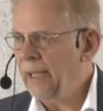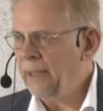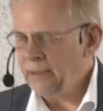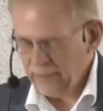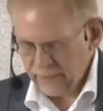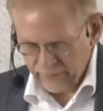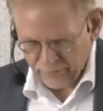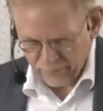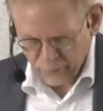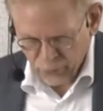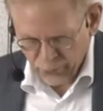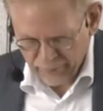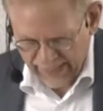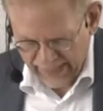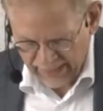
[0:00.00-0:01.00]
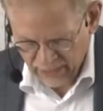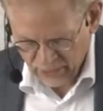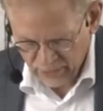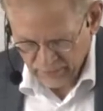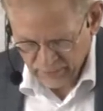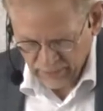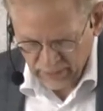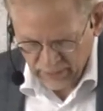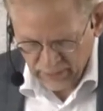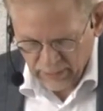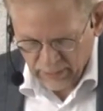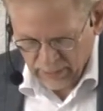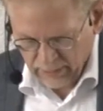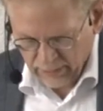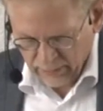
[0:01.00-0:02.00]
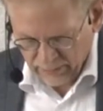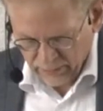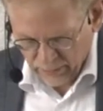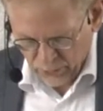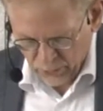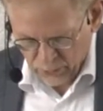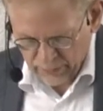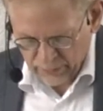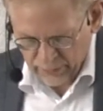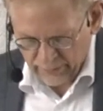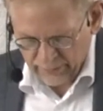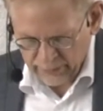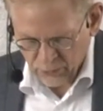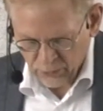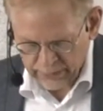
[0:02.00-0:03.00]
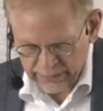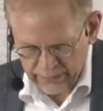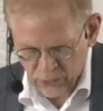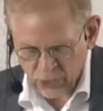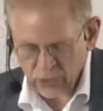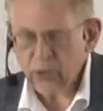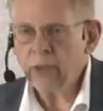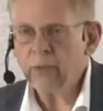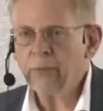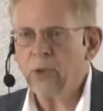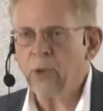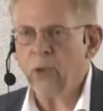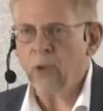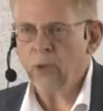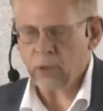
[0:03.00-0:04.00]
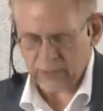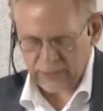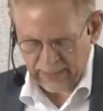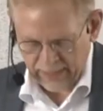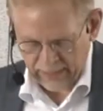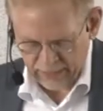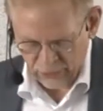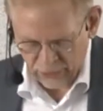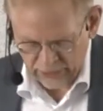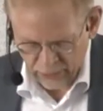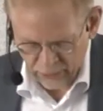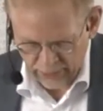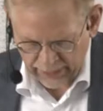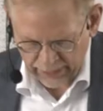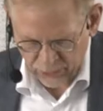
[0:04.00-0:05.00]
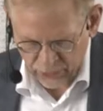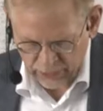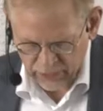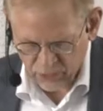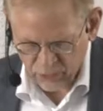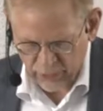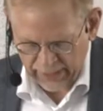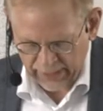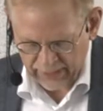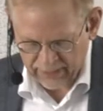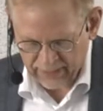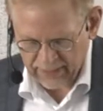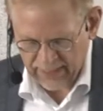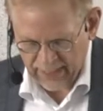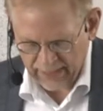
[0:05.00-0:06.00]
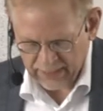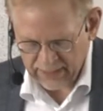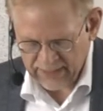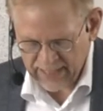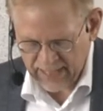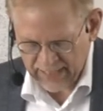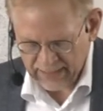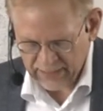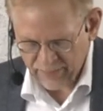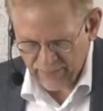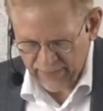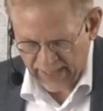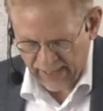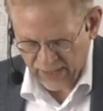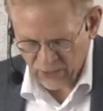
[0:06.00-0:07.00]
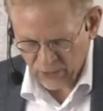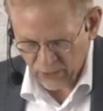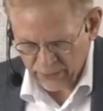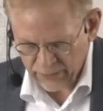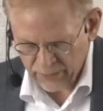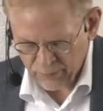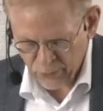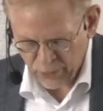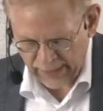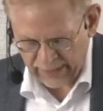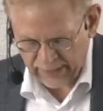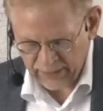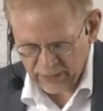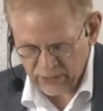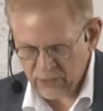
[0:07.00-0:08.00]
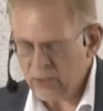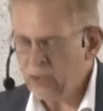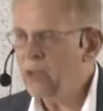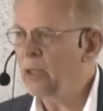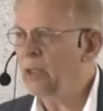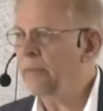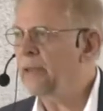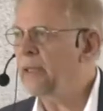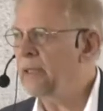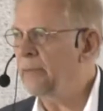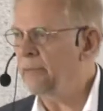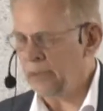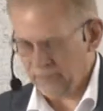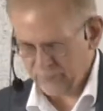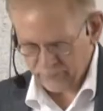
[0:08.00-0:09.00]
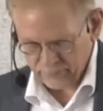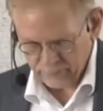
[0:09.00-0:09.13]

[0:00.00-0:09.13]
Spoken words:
18th Brumaire, quote, "The tradition of all dead generations weighs like a nightmare on the brains of the living."